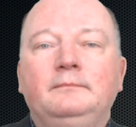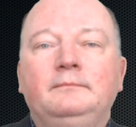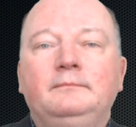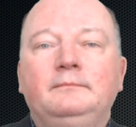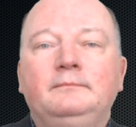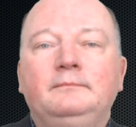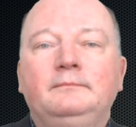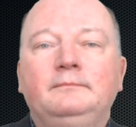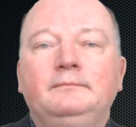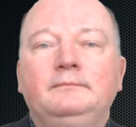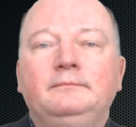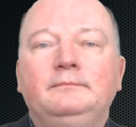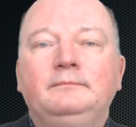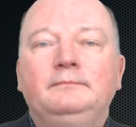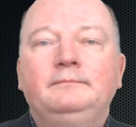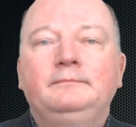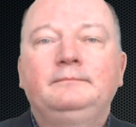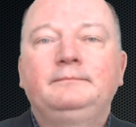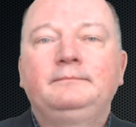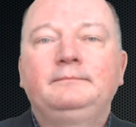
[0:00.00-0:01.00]

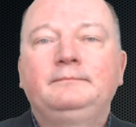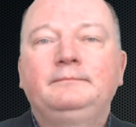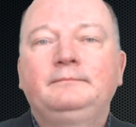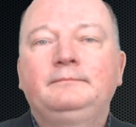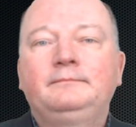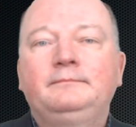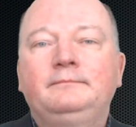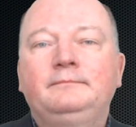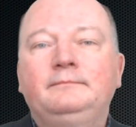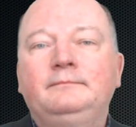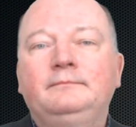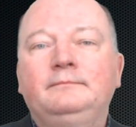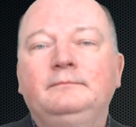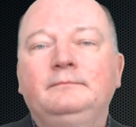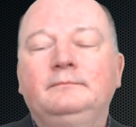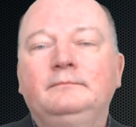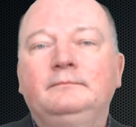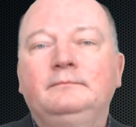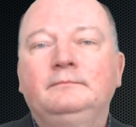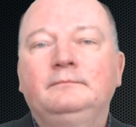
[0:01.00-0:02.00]

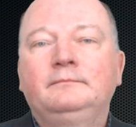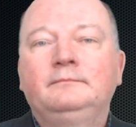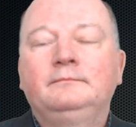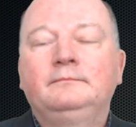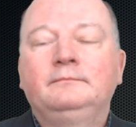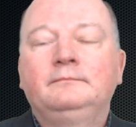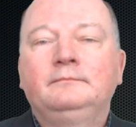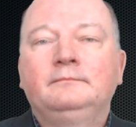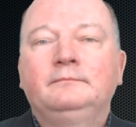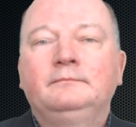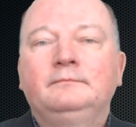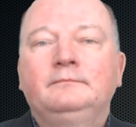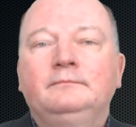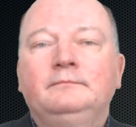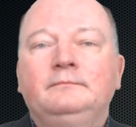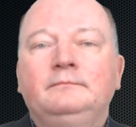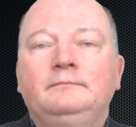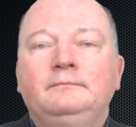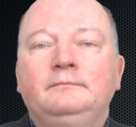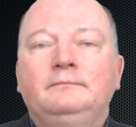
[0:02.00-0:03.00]

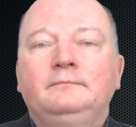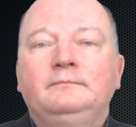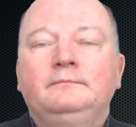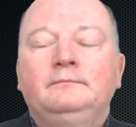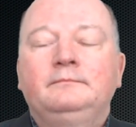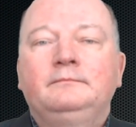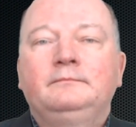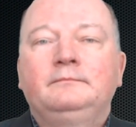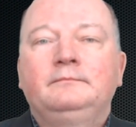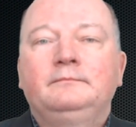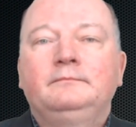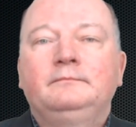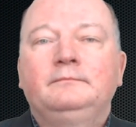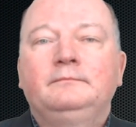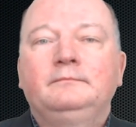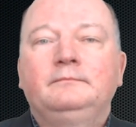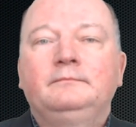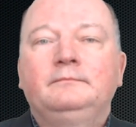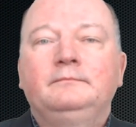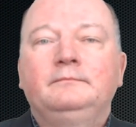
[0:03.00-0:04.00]

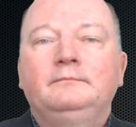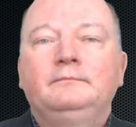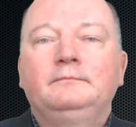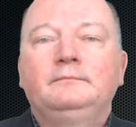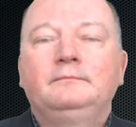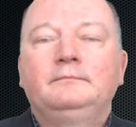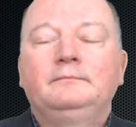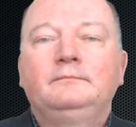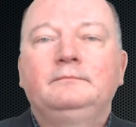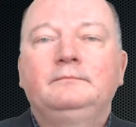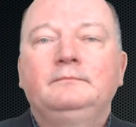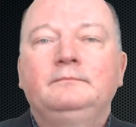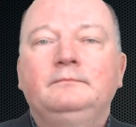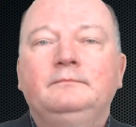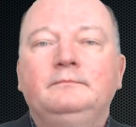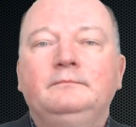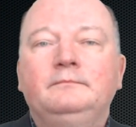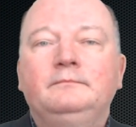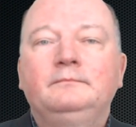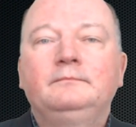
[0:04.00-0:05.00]

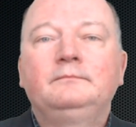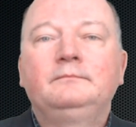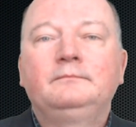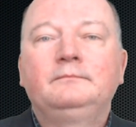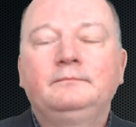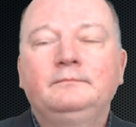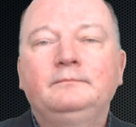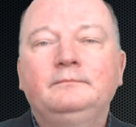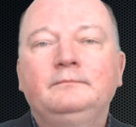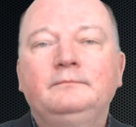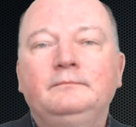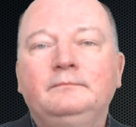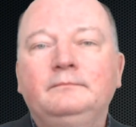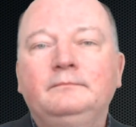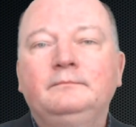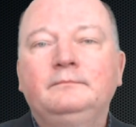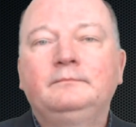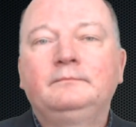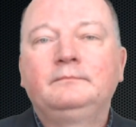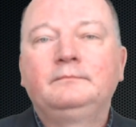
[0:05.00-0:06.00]

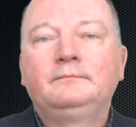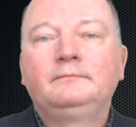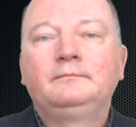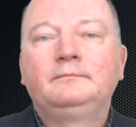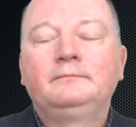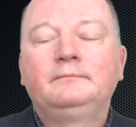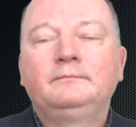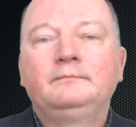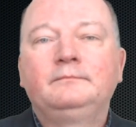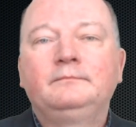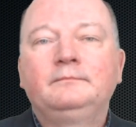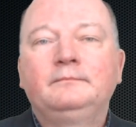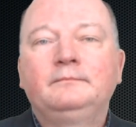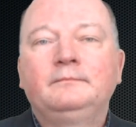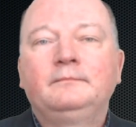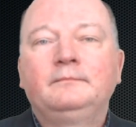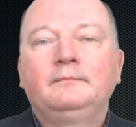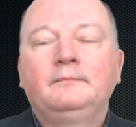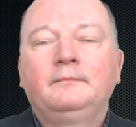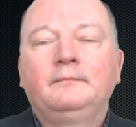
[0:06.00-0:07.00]

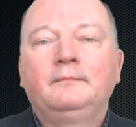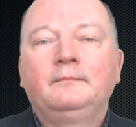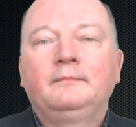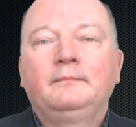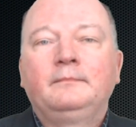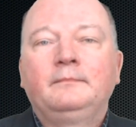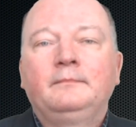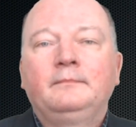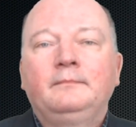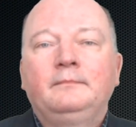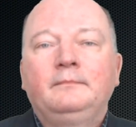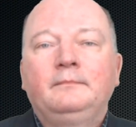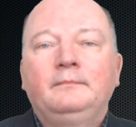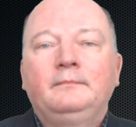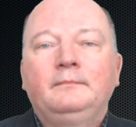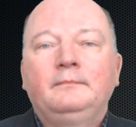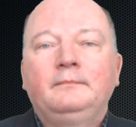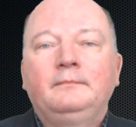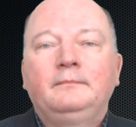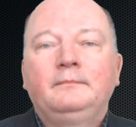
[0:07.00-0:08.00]
This person isn't speaking.